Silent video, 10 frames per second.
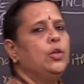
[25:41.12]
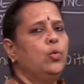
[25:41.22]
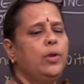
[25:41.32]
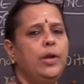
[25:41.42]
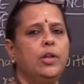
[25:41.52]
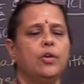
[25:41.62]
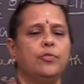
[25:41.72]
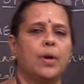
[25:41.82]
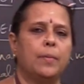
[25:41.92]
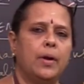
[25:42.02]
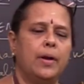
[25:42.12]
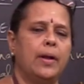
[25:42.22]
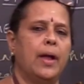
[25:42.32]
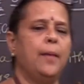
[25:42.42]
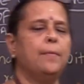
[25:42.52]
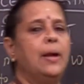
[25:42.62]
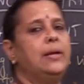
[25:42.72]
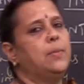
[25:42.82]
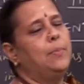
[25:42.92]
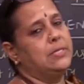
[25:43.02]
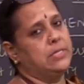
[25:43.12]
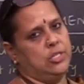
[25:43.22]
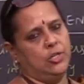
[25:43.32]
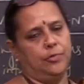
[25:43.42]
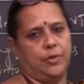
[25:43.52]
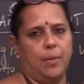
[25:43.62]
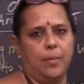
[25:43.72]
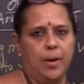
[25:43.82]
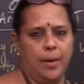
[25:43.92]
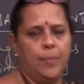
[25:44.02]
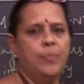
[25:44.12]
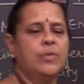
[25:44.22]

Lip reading: unity of command and multiplicity of command.